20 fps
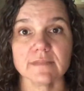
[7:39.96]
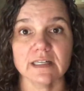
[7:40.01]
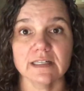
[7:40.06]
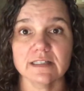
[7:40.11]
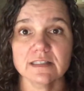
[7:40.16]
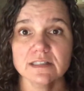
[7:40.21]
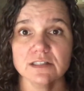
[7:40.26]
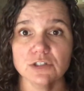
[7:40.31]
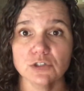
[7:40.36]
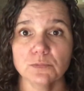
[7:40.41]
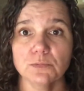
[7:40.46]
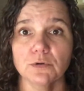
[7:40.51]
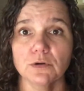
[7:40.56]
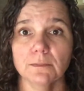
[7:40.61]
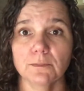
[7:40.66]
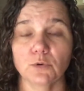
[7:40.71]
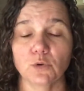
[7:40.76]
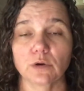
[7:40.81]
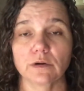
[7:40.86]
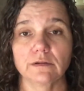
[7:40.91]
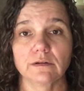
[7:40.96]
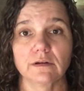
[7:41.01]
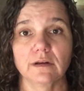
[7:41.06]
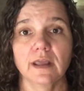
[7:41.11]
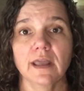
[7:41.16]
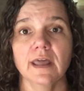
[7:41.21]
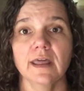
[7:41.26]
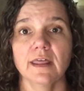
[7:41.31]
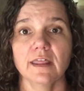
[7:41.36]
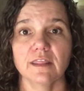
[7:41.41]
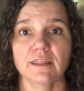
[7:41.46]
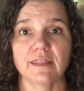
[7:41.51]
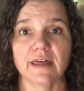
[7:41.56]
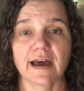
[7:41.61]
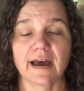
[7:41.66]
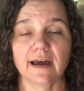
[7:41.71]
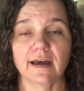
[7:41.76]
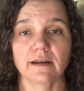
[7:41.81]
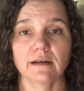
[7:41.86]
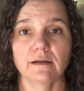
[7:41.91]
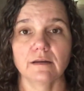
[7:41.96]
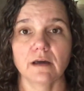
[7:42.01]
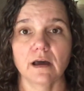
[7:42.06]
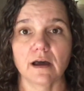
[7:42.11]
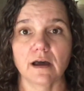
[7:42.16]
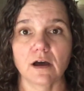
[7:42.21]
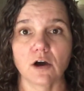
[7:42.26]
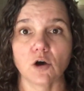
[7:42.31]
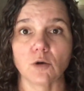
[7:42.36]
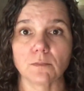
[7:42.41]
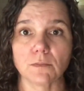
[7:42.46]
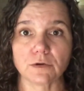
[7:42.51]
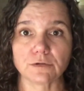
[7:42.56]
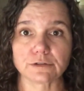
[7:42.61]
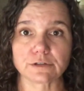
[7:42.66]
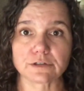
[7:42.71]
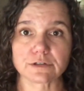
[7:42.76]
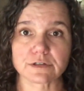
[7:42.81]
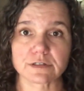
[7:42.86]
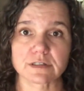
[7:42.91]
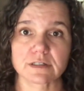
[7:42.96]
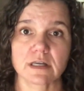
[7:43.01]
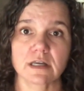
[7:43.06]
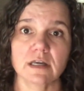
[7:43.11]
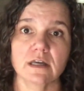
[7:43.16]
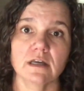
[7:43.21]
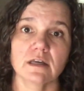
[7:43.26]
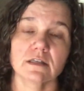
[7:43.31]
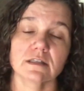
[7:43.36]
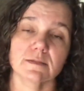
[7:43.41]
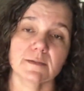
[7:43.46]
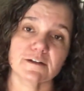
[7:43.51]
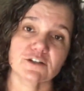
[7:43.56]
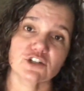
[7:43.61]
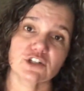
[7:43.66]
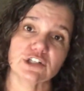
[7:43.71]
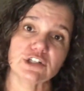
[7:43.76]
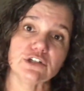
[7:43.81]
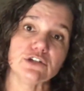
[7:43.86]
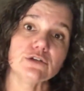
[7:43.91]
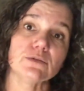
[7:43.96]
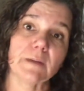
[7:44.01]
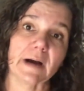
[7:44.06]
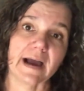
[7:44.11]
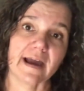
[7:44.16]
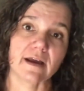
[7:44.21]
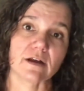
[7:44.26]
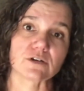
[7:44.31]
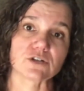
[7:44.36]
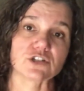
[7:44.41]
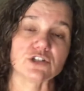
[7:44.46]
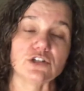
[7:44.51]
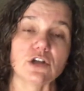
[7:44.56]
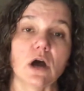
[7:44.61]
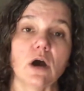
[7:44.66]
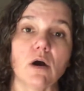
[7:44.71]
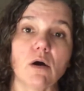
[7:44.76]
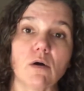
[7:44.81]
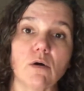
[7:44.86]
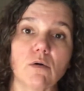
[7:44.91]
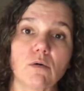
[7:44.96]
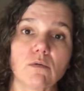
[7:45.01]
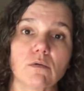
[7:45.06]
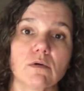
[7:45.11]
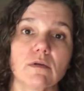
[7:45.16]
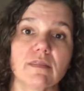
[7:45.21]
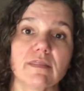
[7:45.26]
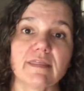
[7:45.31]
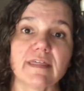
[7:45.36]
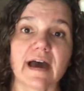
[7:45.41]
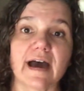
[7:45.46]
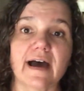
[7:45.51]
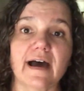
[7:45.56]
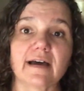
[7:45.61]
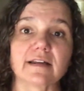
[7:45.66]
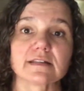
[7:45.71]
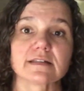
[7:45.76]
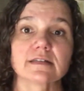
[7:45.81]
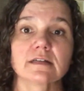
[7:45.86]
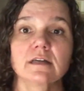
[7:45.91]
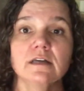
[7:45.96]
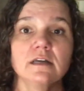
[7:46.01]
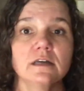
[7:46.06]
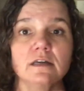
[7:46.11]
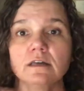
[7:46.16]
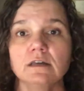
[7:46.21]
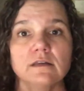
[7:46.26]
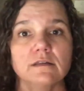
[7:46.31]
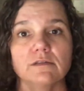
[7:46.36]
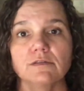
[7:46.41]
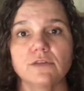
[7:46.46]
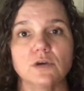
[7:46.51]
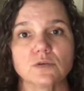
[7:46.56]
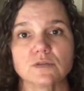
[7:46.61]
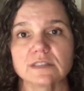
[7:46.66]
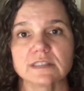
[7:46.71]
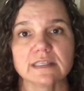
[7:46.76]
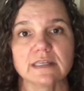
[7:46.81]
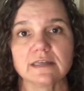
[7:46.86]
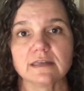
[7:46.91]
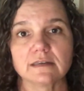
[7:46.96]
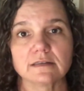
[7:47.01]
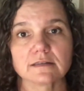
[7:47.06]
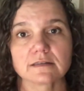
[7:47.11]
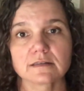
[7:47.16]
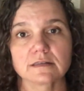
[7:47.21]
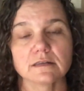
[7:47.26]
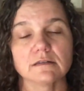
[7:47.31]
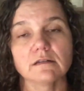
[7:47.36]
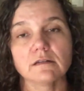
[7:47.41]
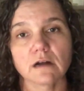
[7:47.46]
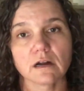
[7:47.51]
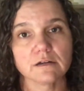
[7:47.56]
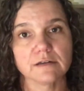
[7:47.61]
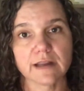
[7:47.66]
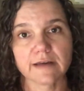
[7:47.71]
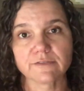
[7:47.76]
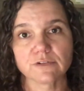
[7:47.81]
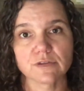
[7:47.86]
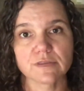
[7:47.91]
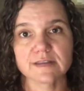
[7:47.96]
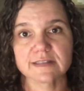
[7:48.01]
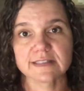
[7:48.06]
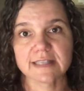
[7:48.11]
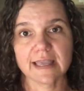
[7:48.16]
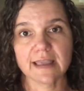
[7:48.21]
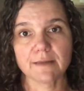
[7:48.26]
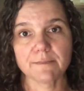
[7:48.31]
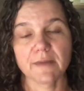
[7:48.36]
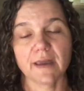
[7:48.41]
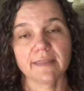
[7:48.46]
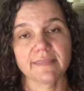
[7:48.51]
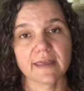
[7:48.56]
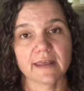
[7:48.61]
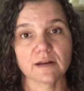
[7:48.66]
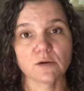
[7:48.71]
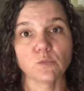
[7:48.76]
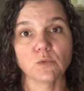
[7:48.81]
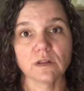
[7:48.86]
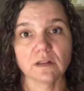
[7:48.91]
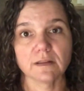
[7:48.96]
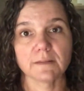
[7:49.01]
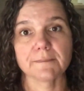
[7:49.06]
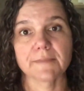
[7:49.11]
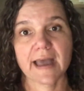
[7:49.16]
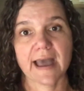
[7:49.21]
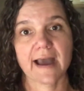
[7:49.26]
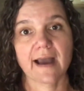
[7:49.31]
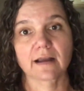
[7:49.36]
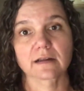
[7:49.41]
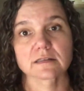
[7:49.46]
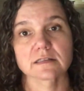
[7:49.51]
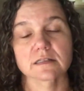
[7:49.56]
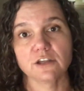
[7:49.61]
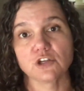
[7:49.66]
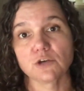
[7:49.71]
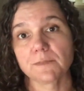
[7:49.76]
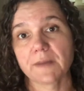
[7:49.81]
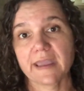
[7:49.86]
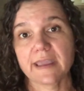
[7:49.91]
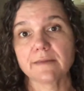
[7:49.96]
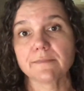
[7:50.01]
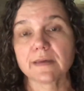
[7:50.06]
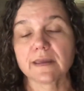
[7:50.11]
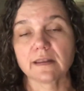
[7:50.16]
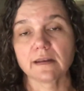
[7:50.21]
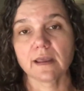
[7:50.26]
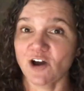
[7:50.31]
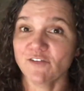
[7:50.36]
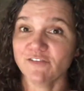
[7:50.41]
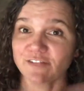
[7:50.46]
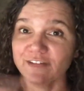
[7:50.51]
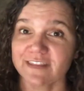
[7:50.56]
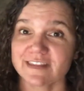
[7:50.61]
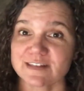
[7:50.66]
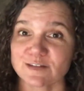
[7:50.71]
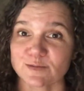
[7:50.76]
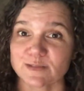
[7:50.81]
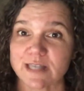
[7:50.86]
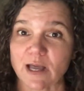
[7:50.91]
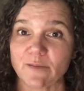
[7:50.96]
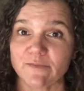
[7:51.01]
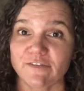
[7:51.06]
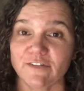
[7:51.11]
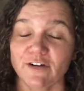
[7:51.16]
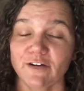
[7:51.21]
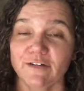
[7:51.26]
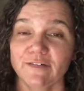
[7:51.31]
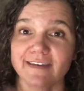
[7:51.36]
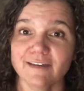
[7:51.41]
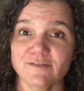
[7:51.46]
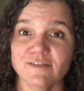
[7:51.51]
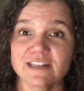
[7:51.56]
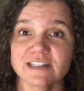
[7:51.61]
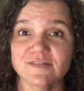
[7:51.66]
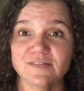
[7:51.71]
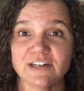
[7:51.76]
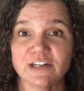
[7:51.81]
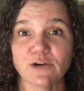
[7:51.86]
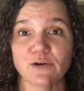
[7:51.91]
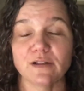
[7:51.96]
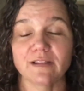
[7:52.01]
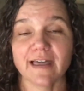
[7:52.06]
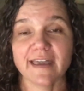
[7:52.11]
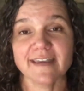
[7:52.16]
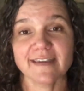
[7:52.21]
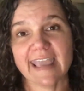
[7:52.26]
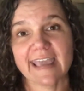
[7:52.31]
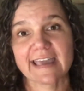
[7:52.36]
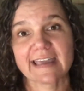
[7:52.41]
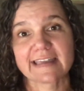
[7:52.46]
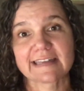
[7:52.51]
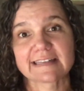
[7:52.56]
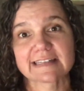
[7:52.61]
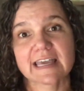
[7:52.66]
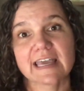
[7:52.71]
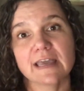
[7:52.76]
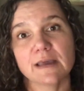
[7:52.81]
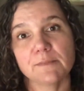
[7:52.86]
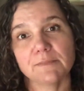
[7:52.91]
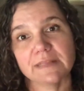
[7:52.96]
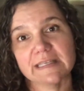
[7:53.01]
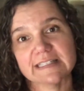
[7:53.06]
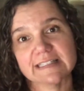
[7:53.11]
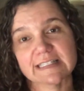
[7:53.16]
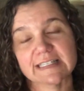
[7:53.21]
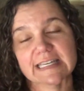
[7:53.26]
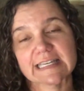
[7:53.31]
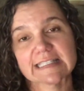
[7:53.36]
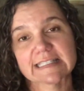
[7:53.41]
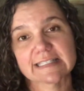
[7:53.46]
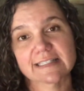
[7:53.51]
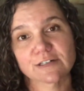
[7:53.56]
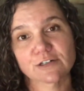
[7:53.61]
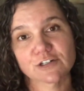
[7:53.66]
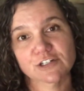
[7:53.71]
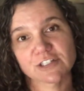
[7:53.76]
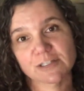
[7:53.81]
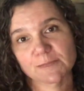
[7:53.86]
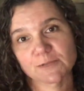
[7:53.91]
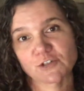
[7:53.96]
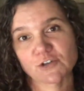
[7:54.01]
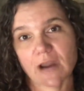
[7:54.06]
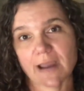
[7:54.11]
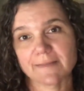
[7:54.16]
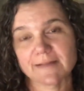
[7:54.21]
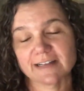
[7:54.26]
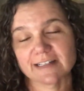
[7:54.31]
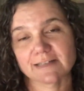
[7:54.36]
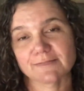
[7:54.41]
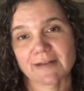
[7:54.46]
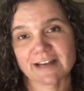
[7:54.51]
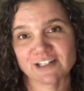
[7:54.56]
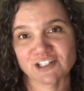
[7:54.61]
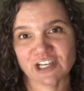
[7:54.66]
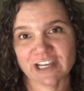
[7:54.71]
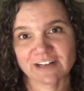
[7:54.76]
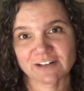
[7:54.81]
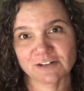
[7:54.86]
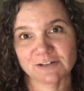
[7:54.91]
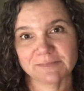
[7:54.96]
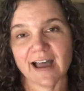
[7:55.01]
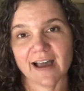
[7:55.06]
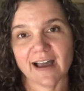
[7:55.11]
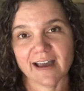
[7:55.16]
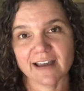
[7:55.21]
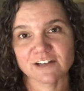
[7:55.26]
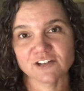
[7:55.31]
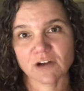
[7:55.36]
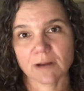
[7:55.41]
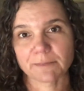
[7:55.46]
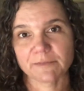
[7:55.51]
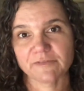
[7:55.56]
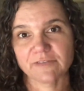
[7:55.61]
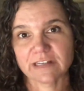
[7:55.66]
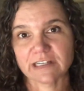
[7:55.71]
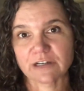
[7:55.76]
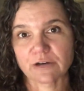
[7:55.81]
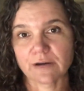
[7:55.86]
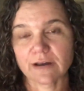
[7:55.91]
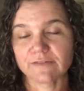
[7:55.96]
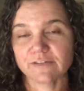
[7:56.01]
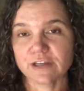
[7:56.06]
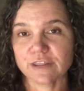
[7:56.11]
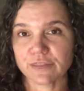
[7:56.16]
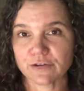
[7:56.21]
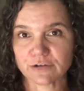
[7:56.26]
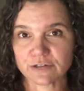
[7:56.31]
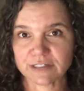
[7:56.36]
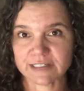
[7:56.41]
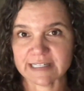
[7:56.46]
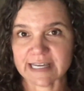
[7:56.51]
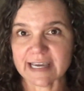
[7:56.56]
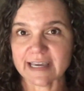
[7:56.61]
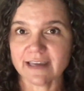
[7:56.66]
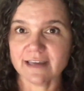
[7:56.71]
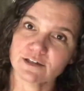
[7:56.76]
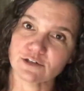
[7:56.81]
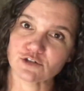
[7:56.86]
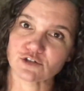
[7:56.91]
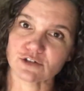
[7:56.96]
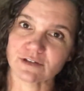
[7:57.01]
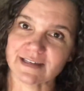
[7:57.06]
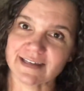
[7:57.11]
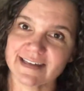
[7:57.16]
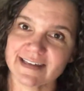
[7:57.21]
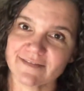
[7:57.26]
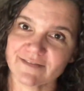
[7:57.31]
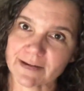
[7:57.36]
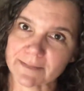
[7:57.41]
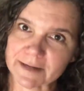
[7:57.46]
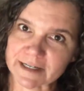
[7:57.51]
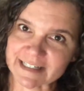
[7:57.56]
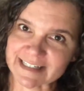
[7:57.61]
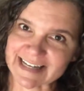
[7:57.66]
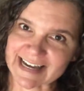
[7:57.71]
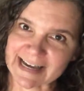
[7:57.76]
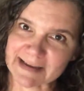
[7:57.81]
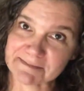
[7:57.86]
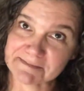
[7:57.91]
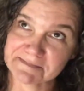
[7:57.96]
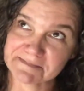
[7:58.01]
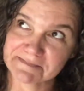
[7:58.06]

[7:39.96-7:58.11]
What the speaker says: It's super important that homeowners, especially new buyers, know that those things are never the same and that it will impact your payment. Hopefully this was helpful. Give this video a like and please consider subscribing to my channel. I drop a video every Thursday, usually, if I'm on time.